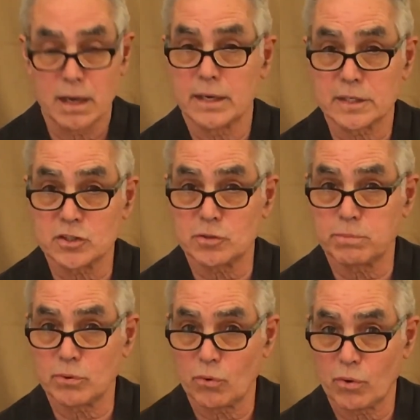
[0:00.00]

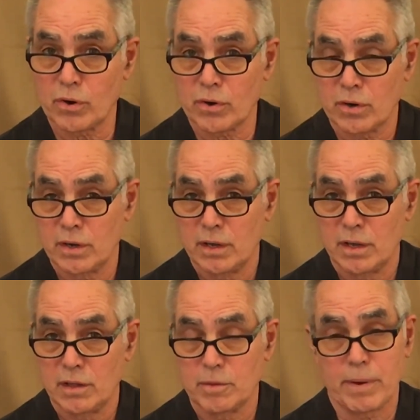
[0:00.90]
explore
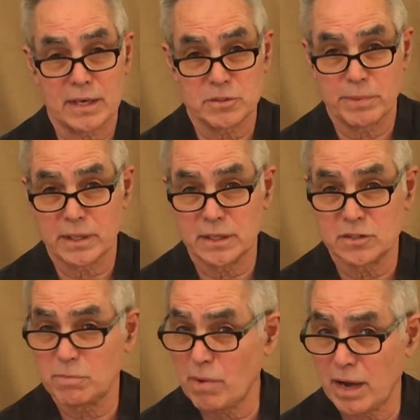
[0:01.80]
the possibilities
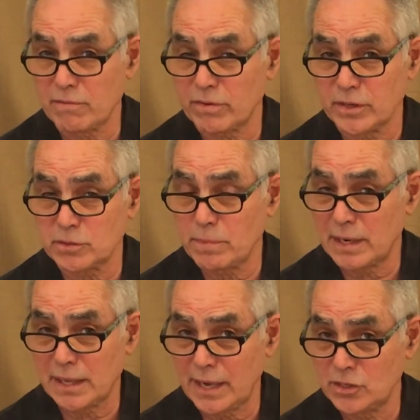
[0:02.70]
of mindfulness
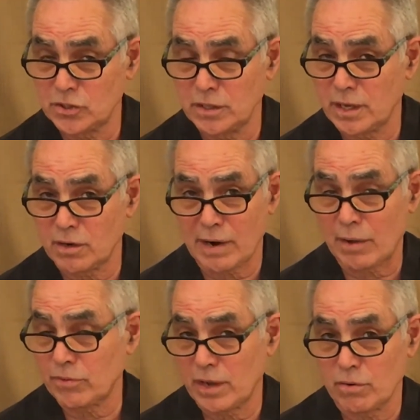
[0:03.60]
meditation that are
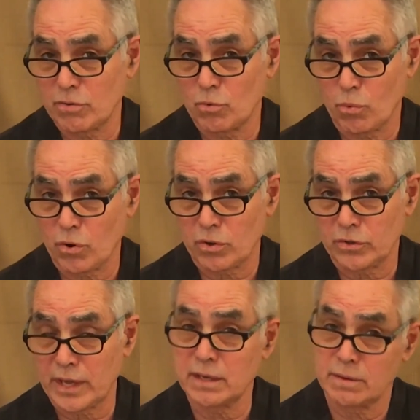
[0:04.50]
out there in the world,
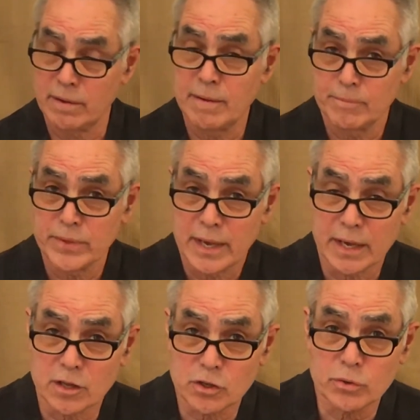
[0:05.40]
and
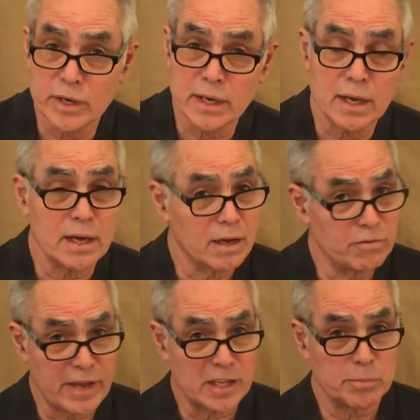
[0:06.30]
including
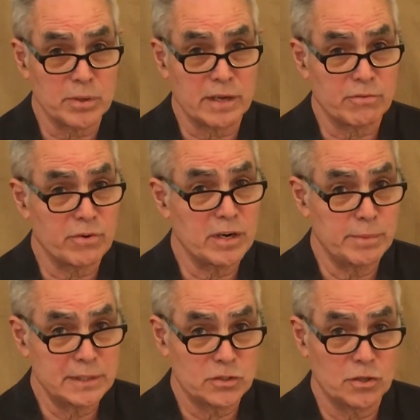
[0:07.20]
available at Freedom
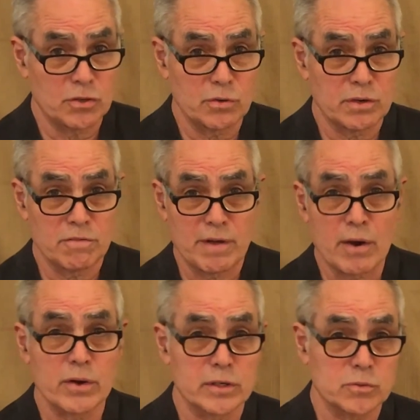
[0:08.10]
Institute in
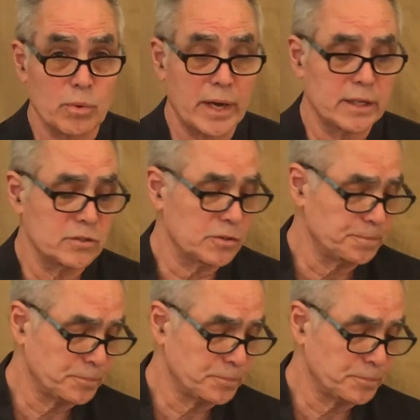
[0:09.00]
various ways.